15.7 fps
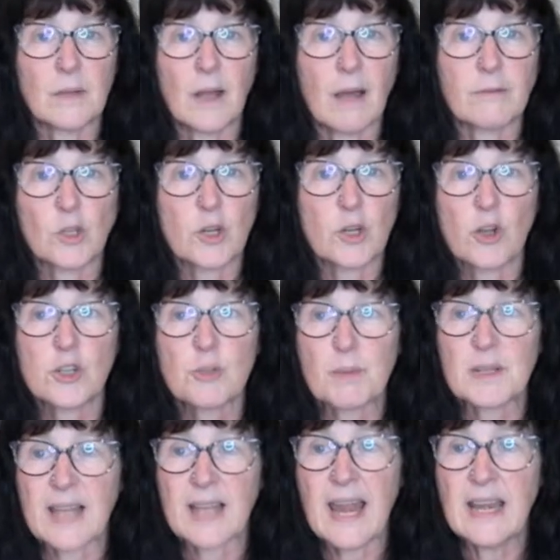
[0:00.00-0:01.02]
I've got
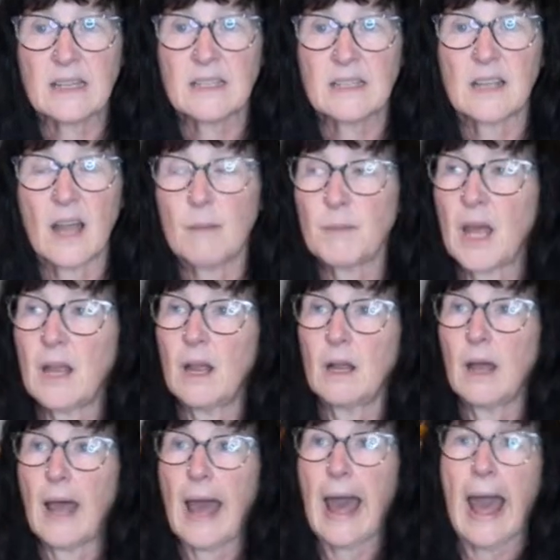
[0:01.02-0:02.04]
100%. I'm like,
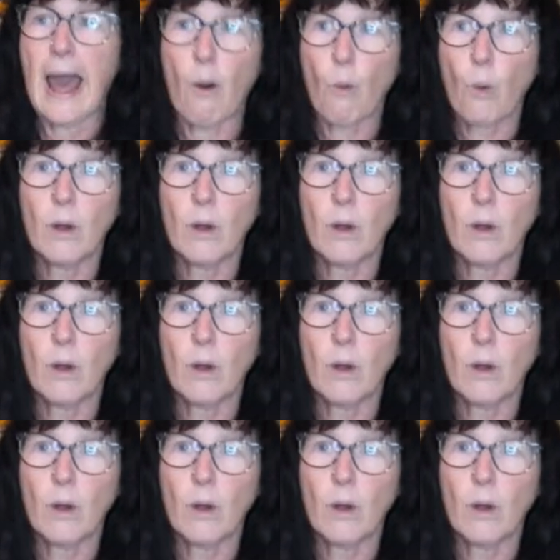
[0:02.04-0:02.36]
how?